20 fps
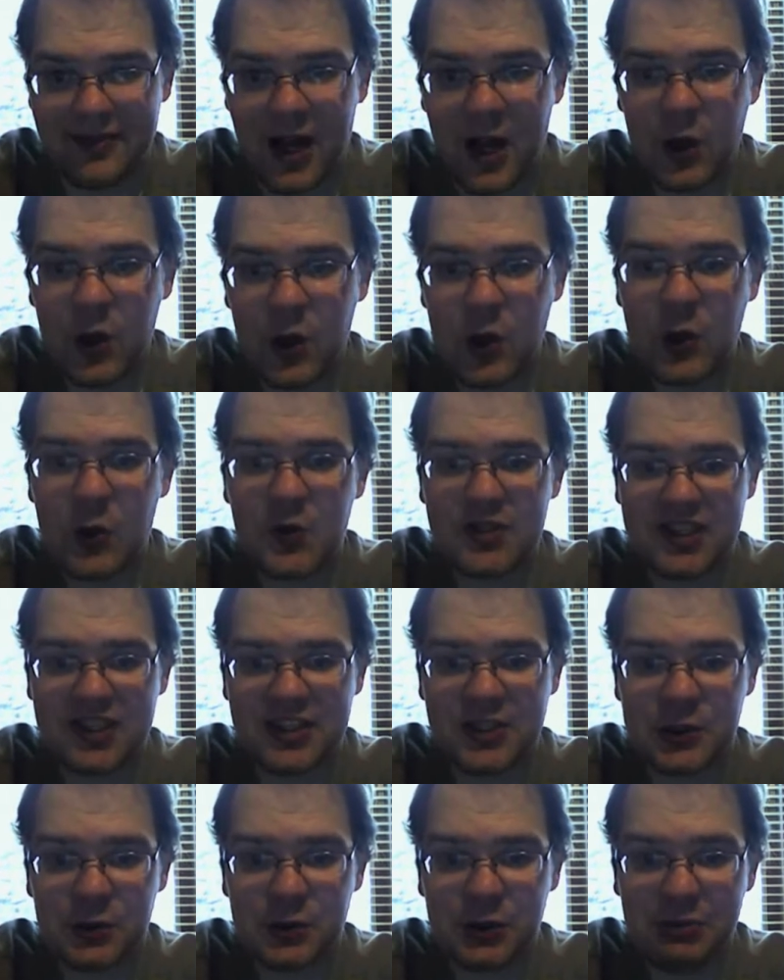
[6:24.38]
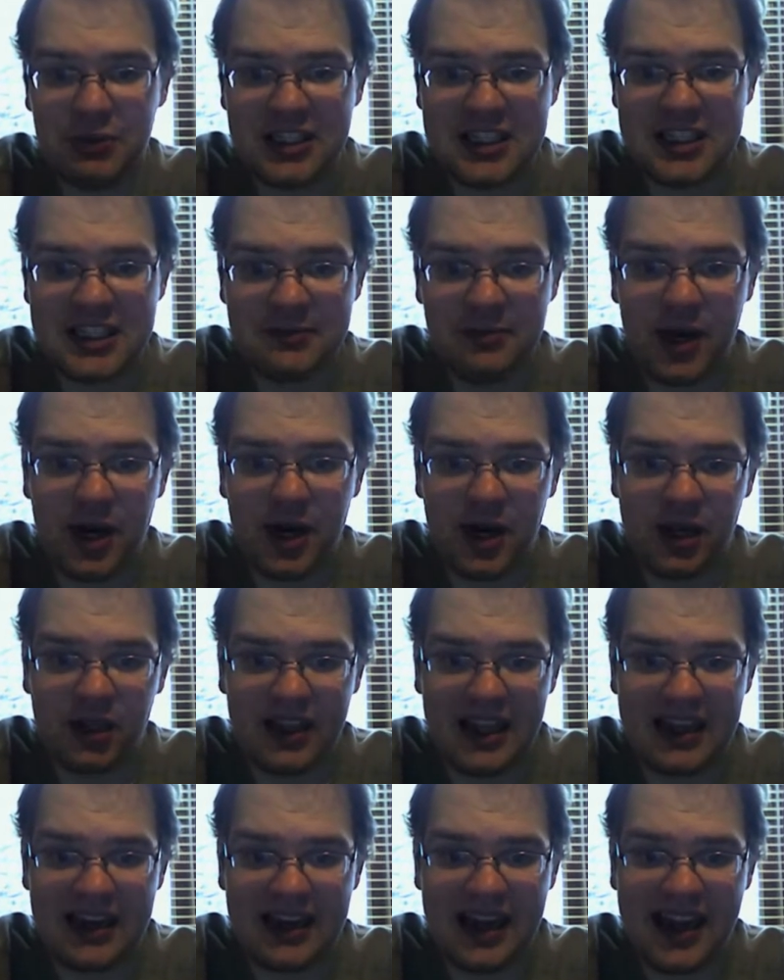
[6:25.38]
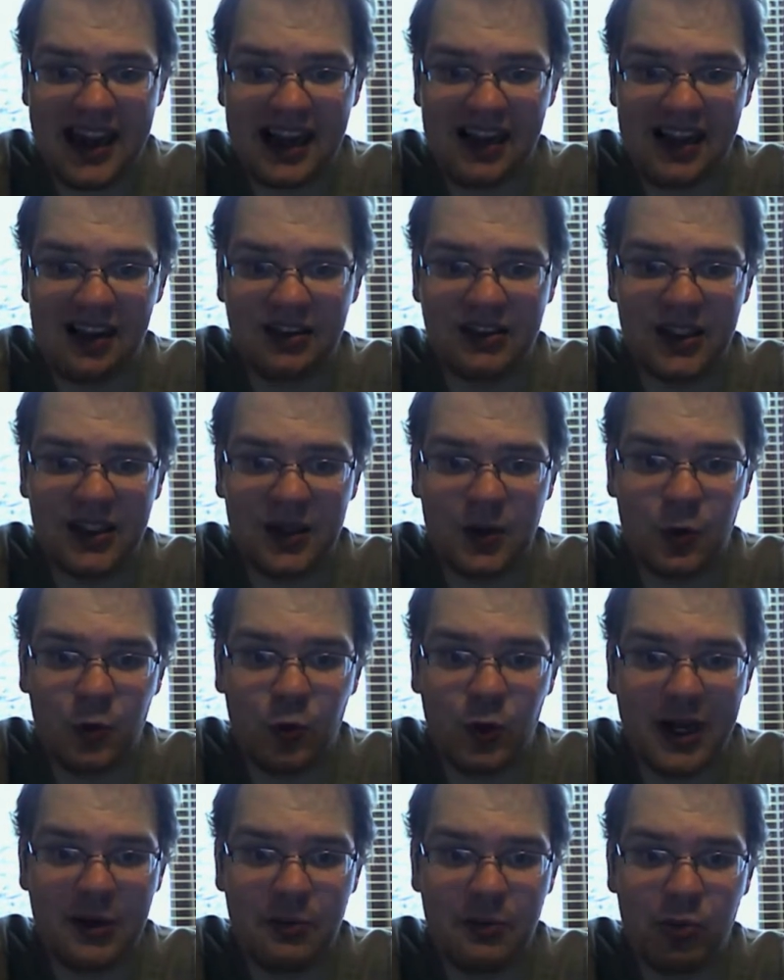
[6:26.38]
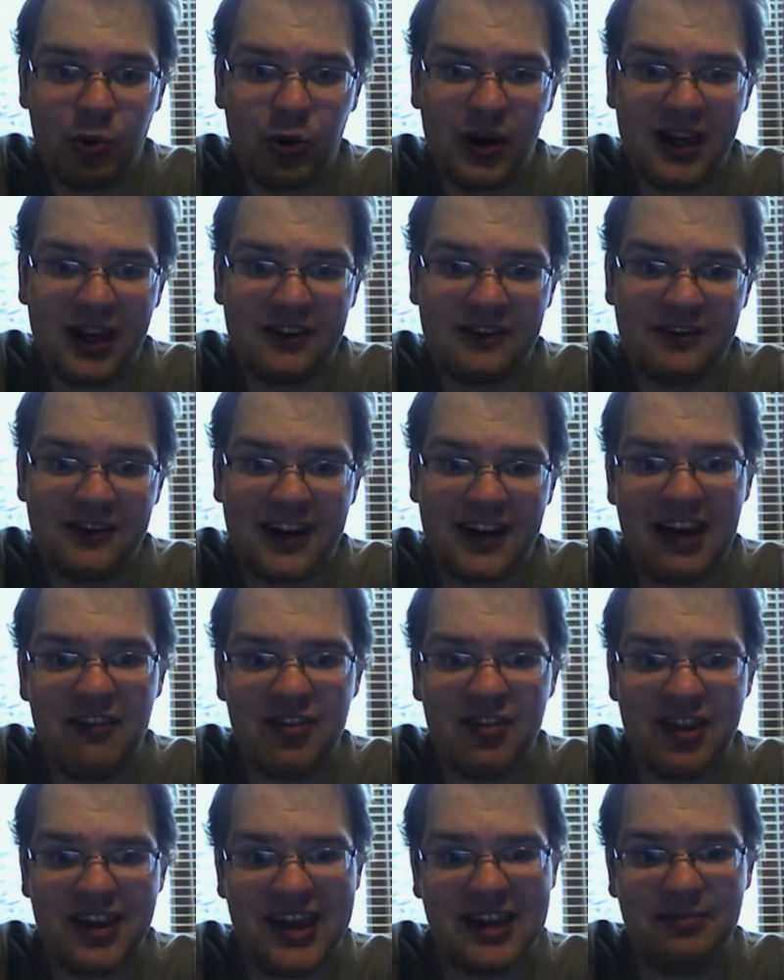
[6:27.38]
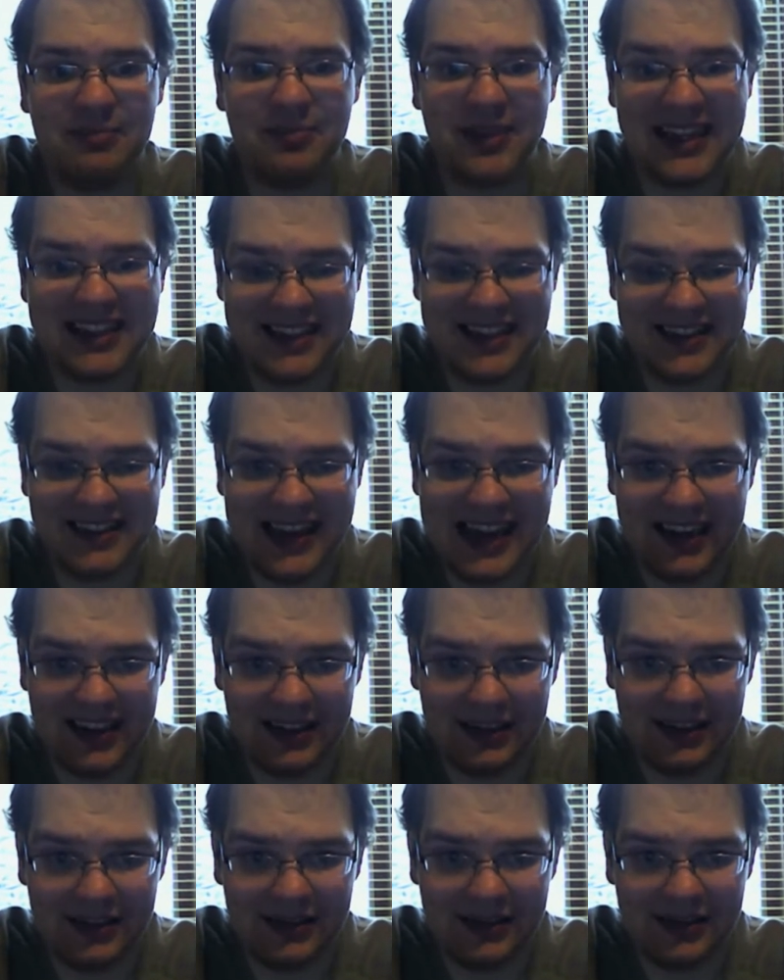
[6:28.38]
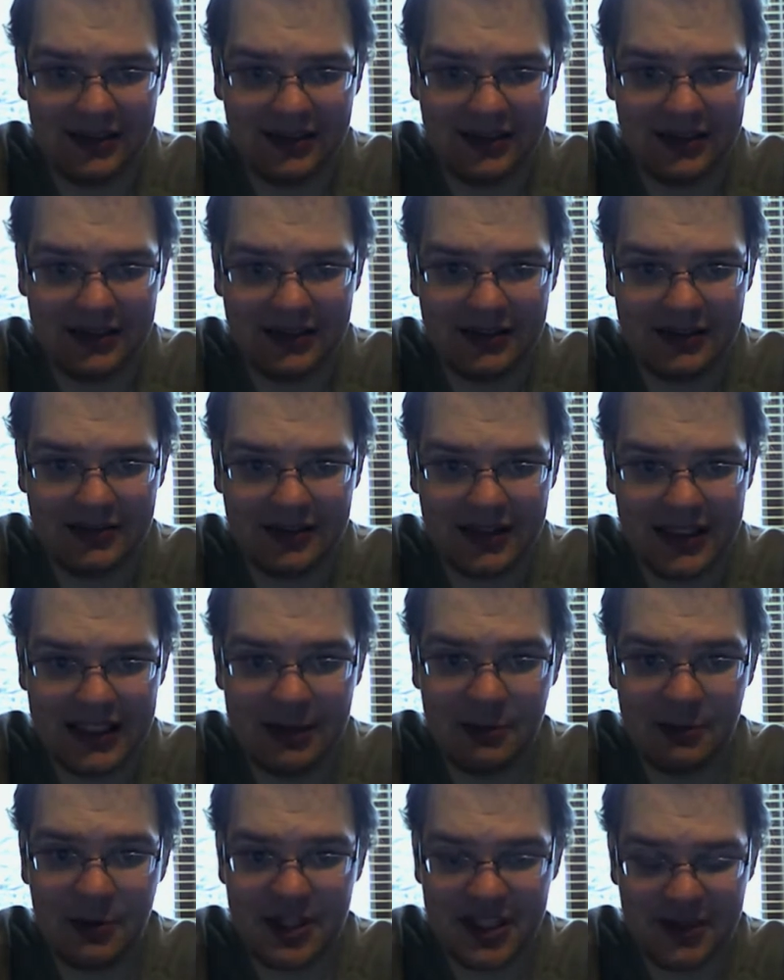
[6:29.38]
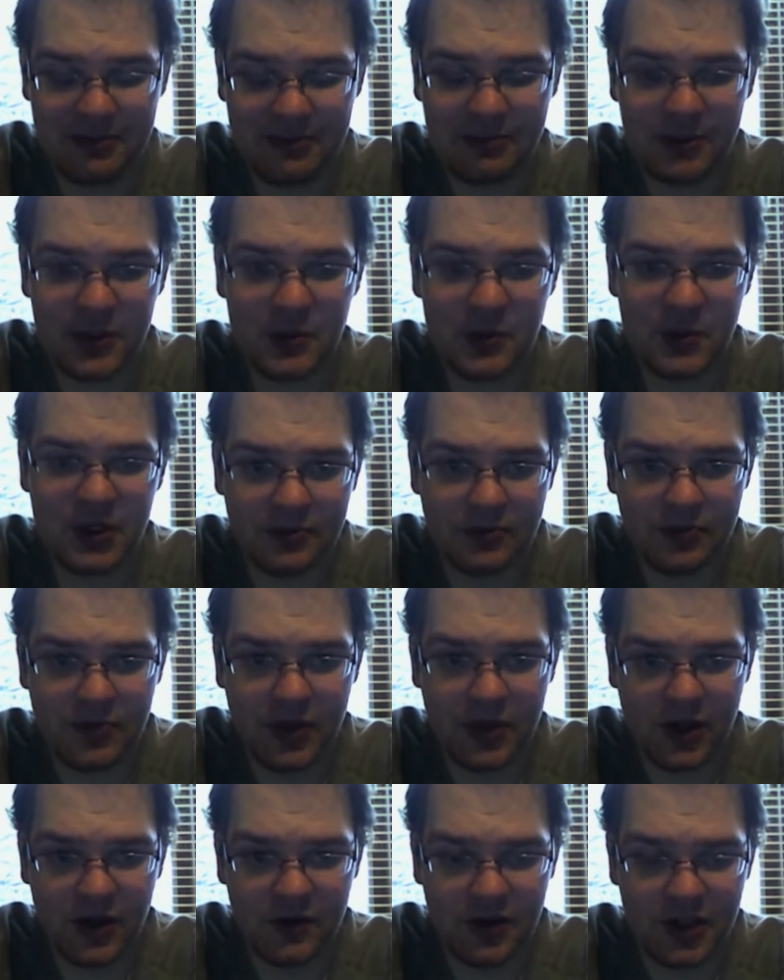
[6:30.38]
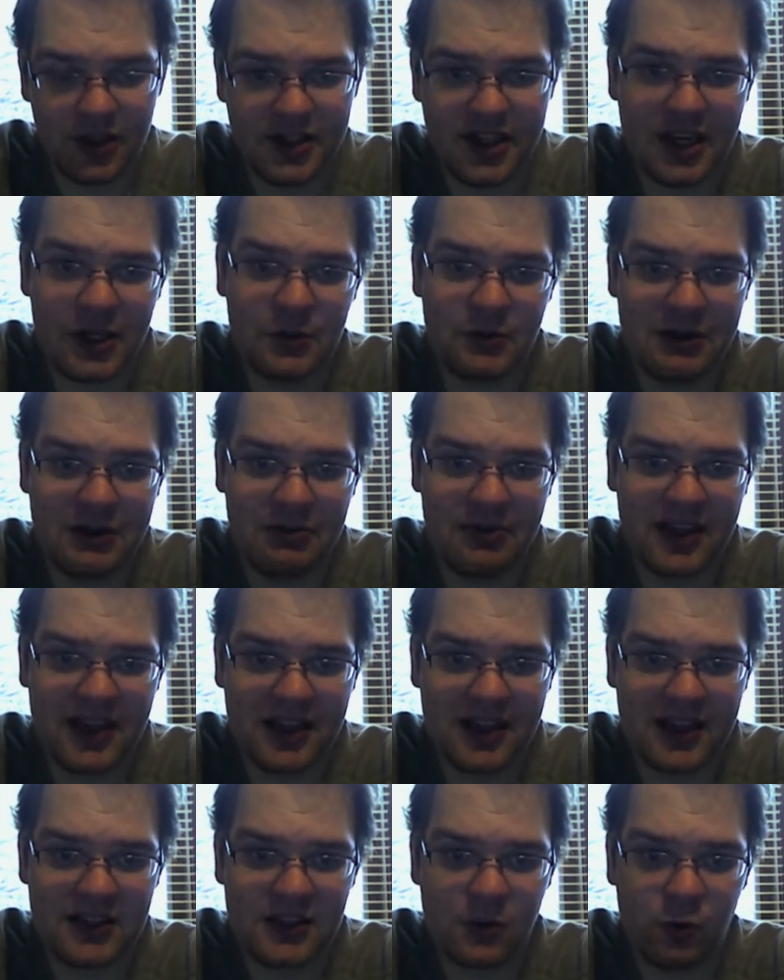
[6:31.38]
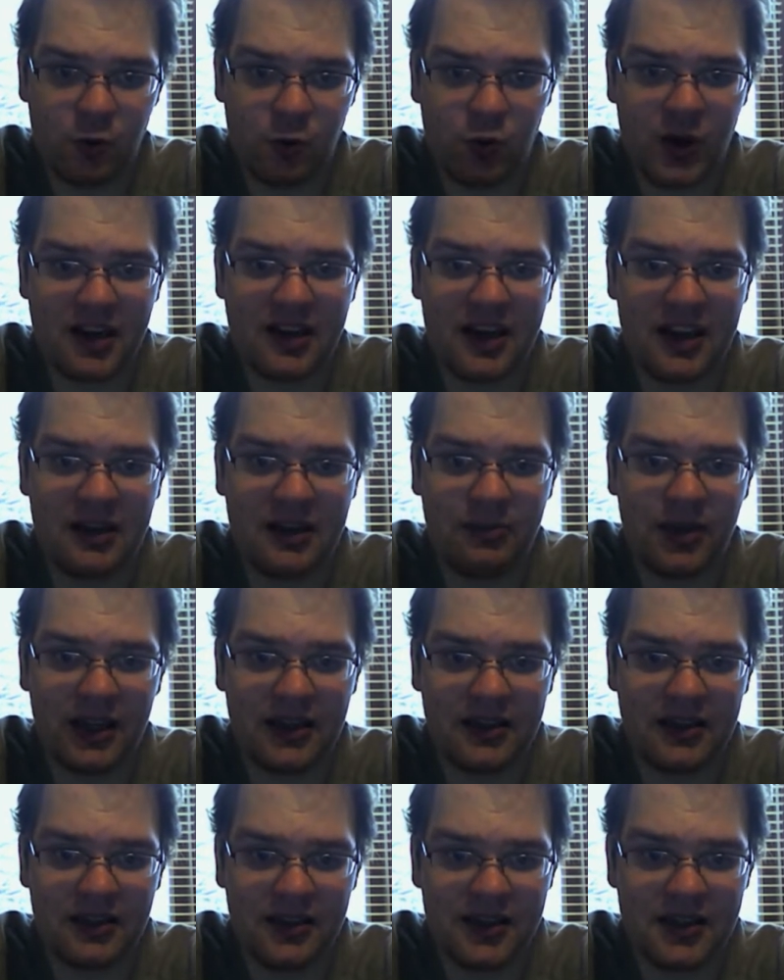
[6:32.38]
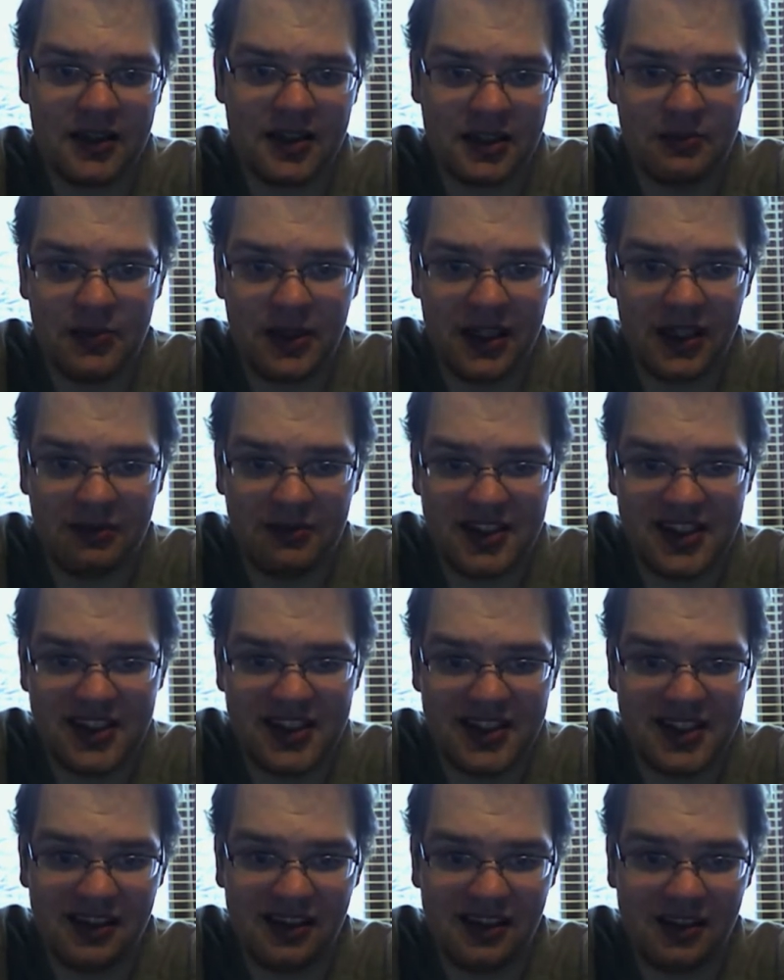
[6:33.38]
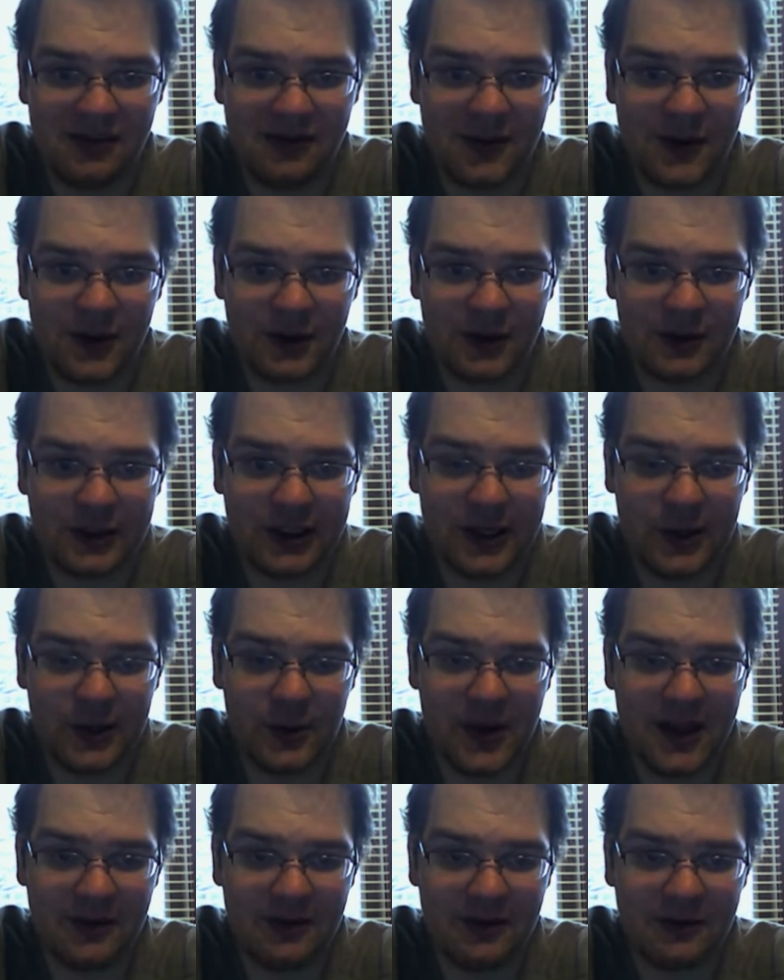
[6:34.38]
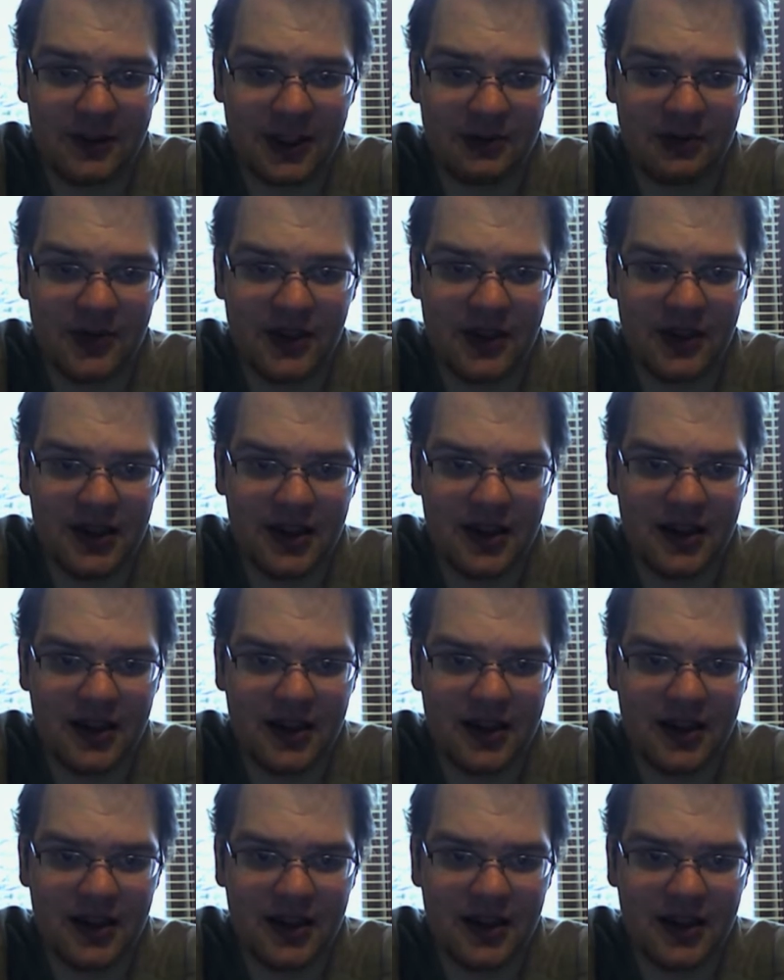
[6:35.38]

Although it was extremely small, it held one point five gigabytes of data. It was an improvement over the Sega Dreamcast one gigabyte disc, but it was still a far cry away from